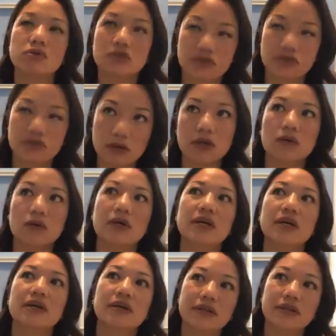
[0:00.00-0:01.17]
a year ago,
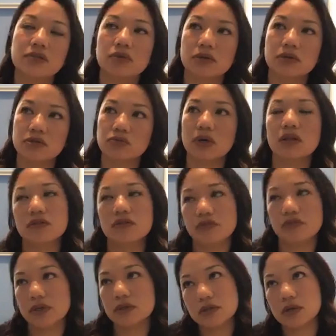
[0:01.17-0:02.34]
that's what's
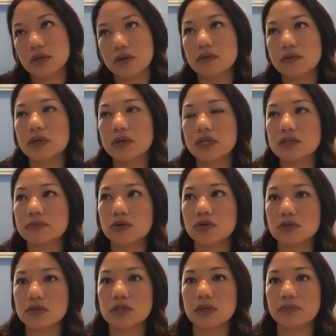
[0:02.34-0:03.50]
relevant. So I
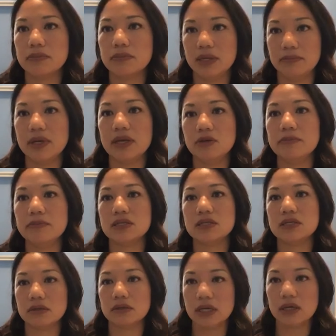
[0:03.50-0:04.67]
suppose you may
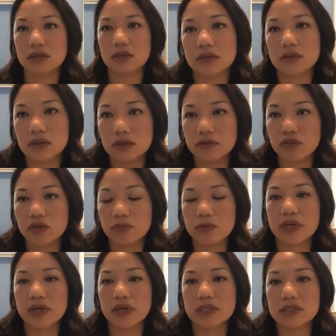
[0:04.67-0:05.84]
still get it if you
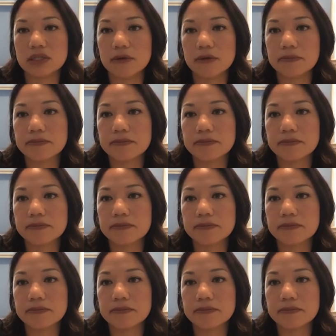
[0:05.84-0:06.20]
move out of state.